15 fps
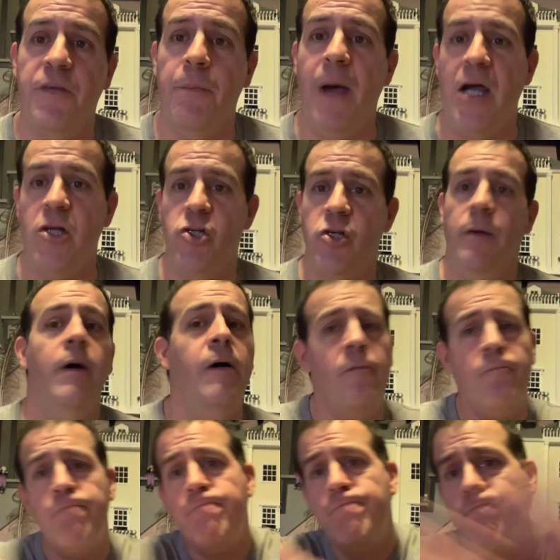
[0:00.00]
bench.
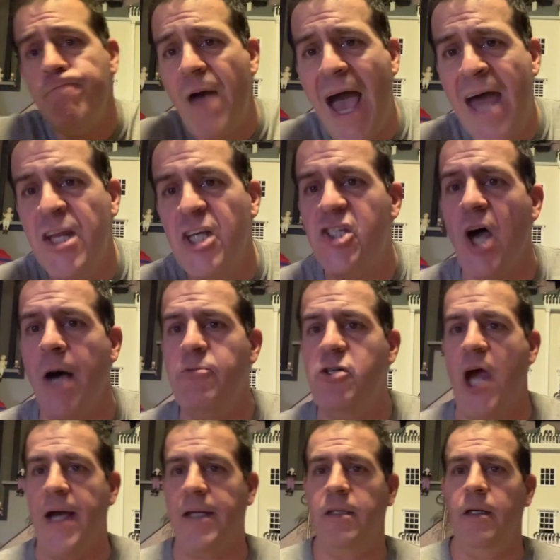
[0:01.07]
And the
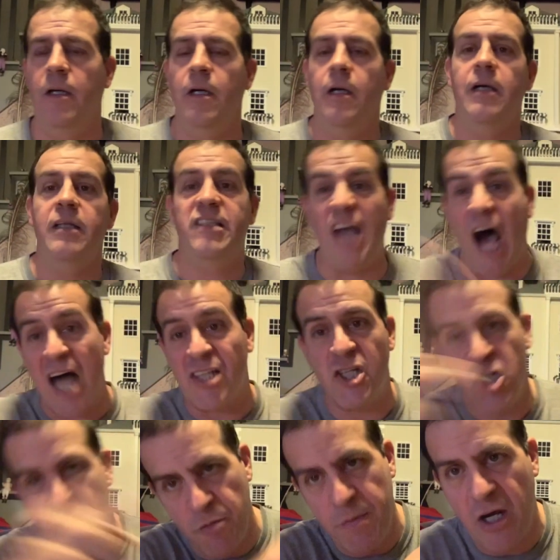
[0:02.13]
subject.
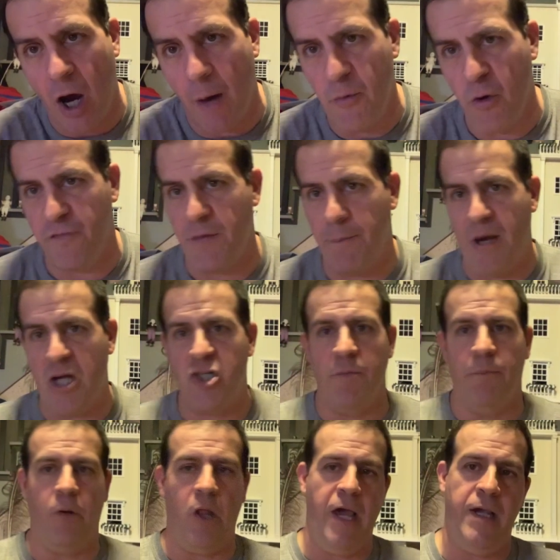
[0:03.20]
Dotson should be coming off the bench
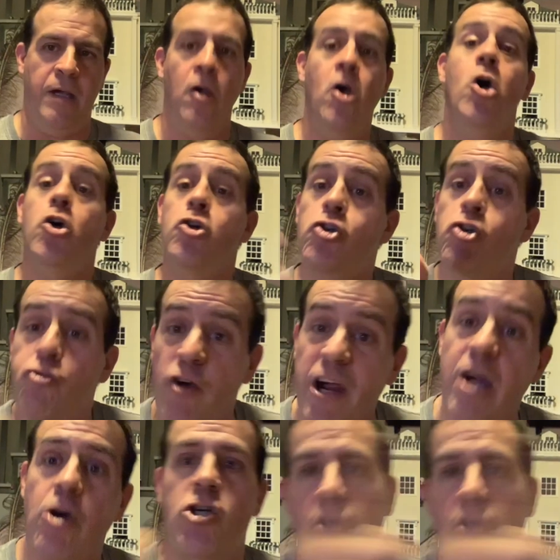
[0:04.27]
and playing. Trier should